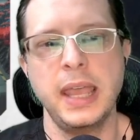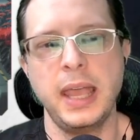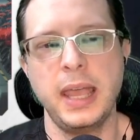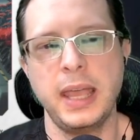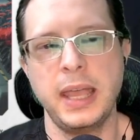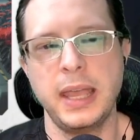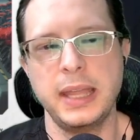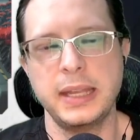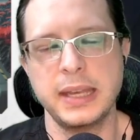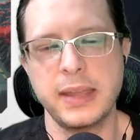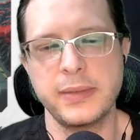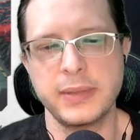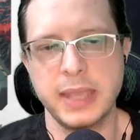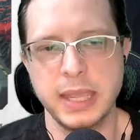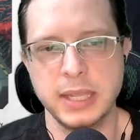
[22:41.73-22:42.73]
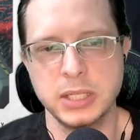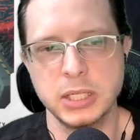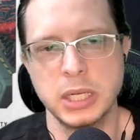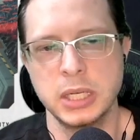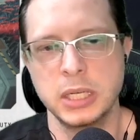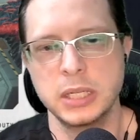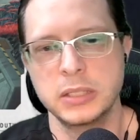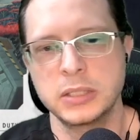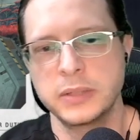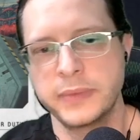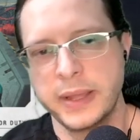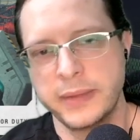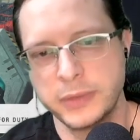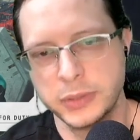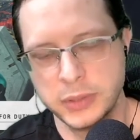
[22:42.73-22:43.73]
navigation,
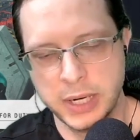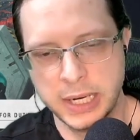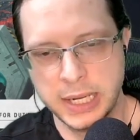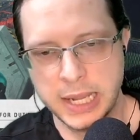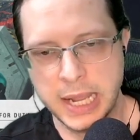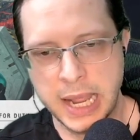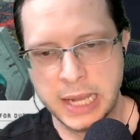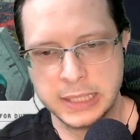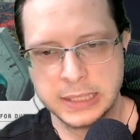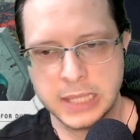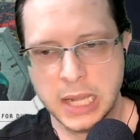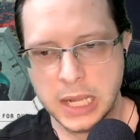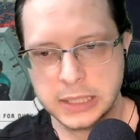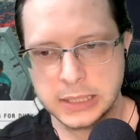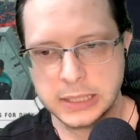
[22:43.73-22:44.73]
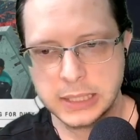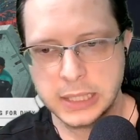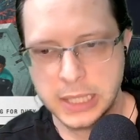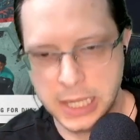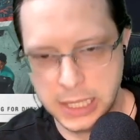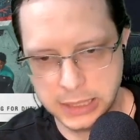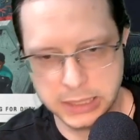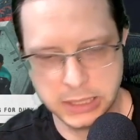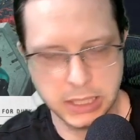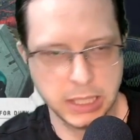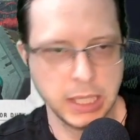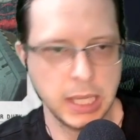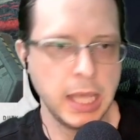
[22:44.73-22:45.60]
survival training, and toxicology.